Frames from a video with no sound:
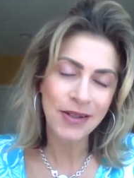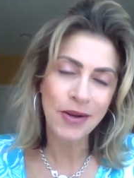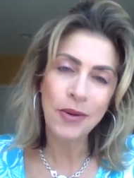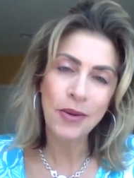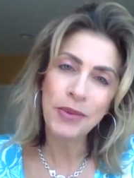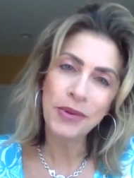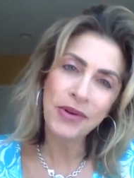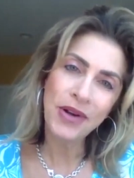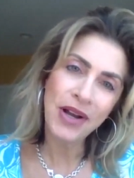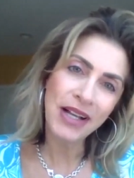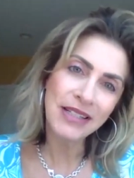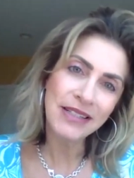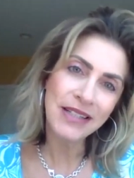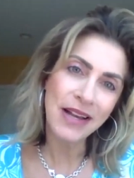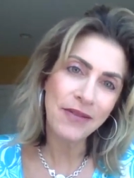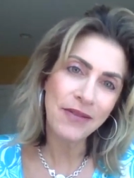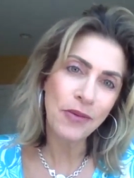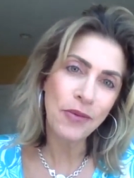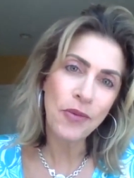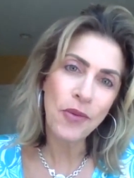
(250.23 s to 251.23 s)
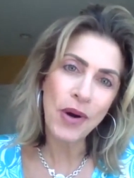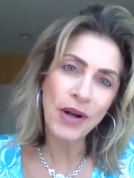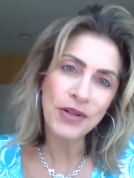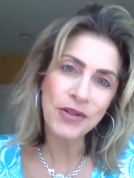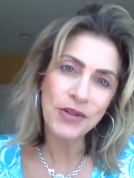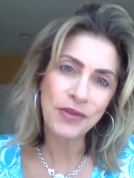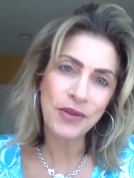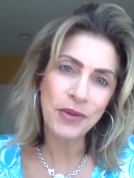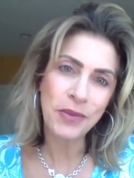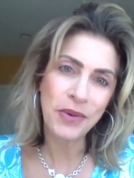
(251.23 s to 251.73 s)
Hope you guys have a
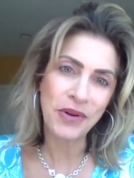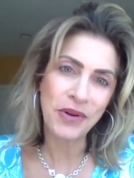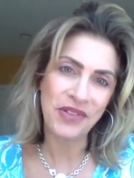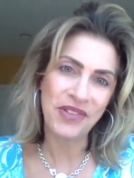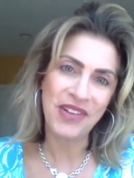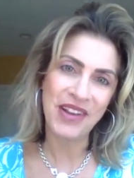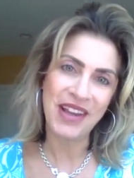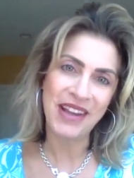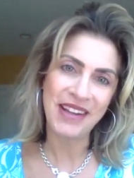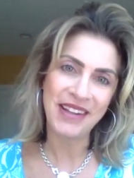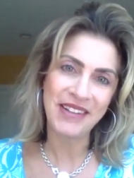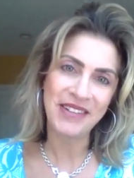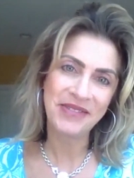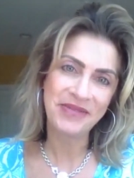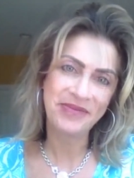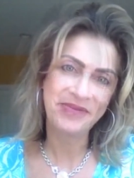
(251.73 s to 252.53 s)
wonderful birthday.